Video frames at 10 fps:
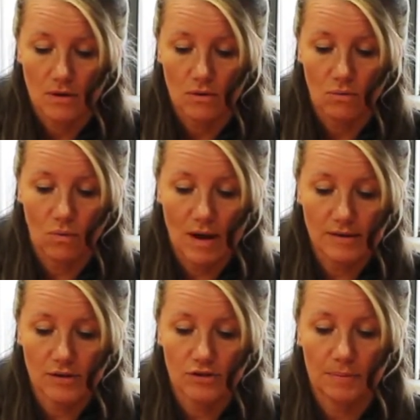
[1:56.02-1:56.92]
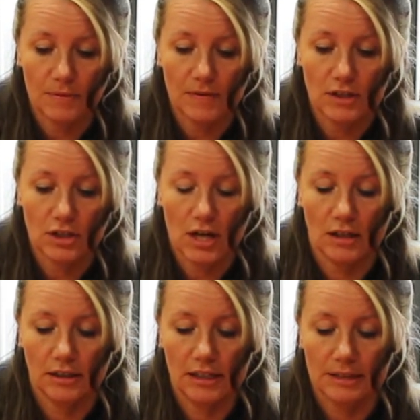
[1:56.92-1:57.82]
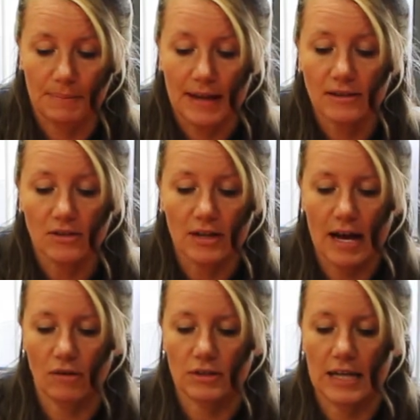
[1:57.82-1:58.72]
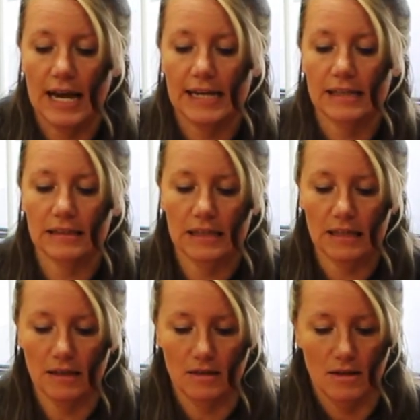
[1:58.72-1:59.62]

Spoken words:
1 strip of each color. It depends on how tightly